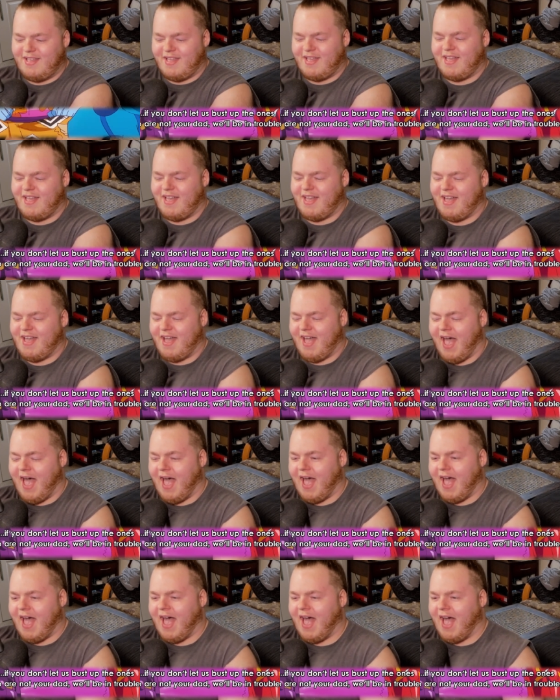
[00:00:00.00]

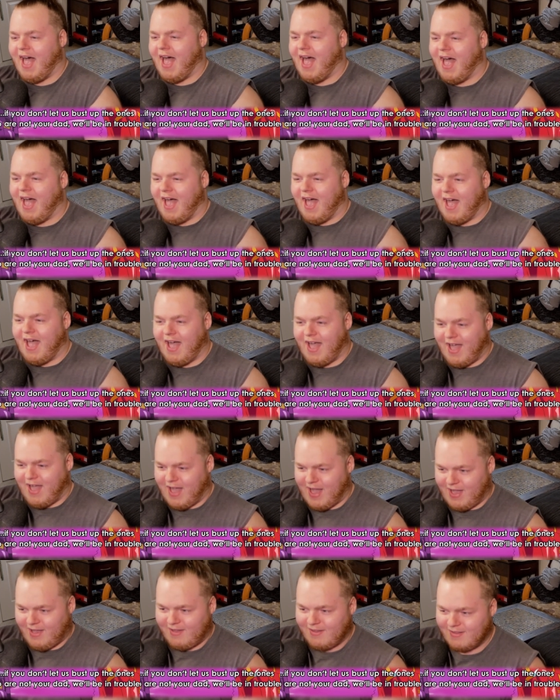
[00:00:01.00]

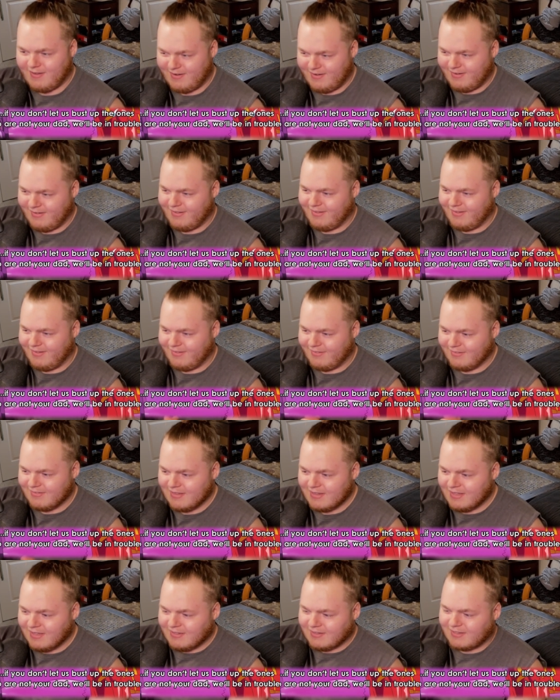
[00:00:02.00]

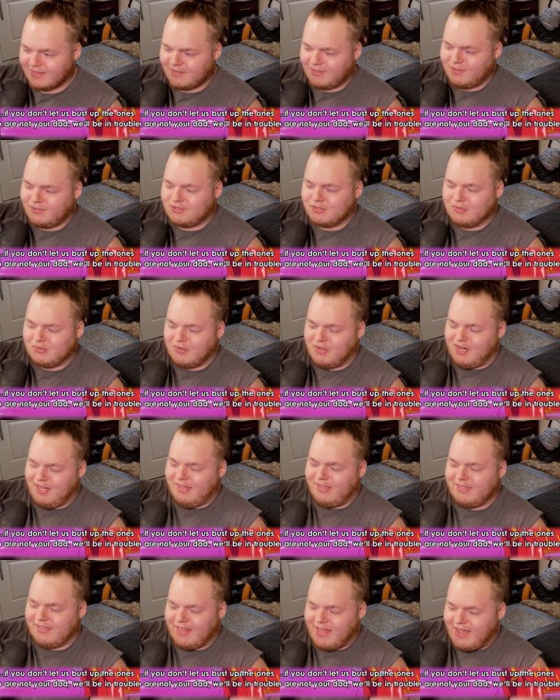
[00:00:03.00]
The little
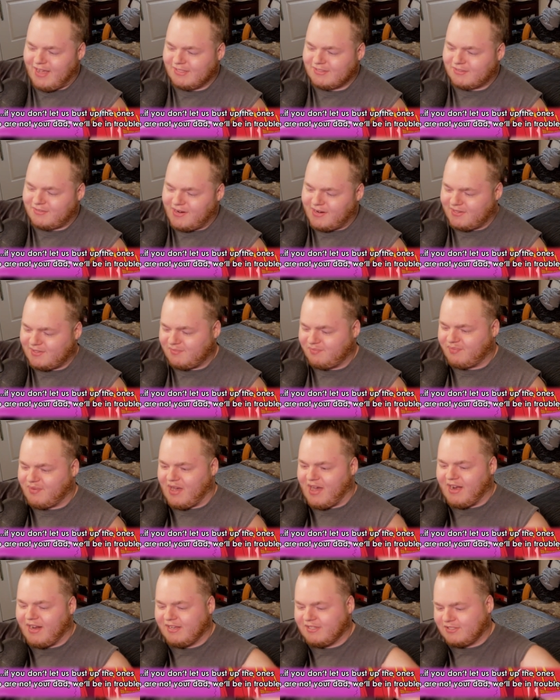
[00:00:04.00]
squiggly lines around his
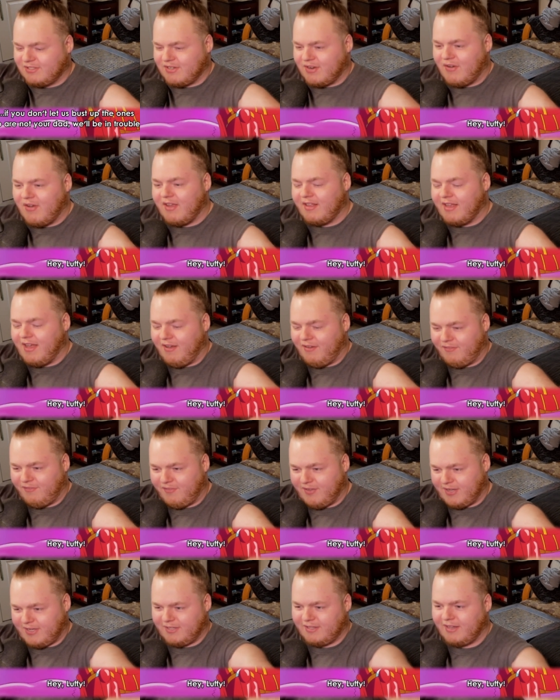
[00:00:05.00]
body showing how
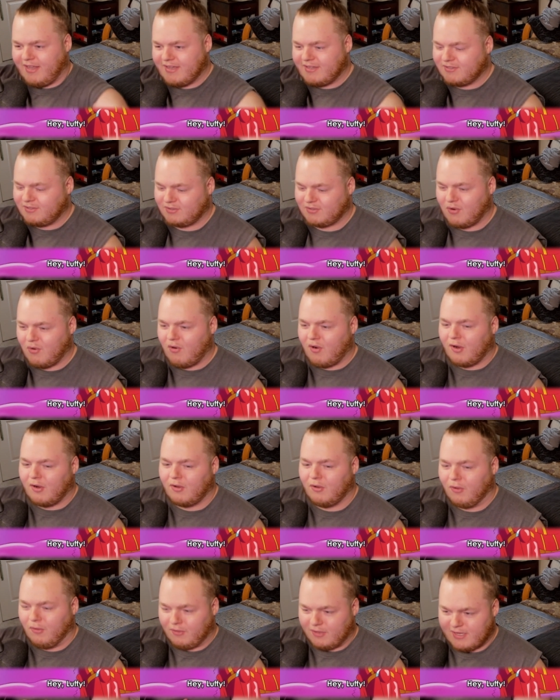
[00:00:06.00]
fucking like sore
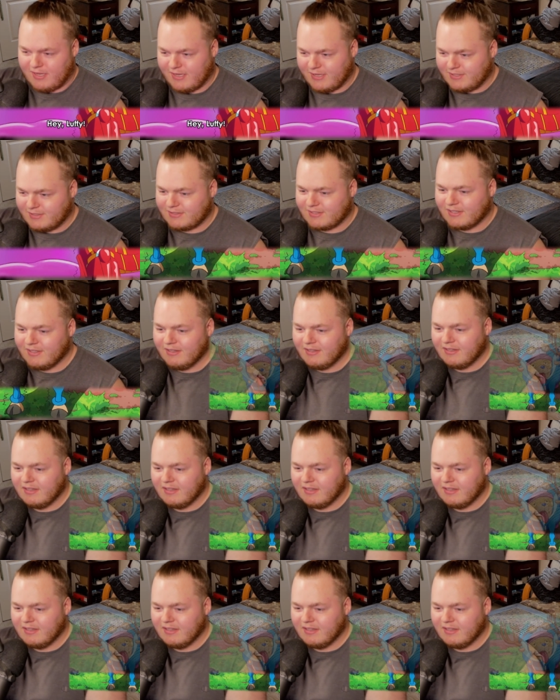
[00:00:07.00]
and old he is.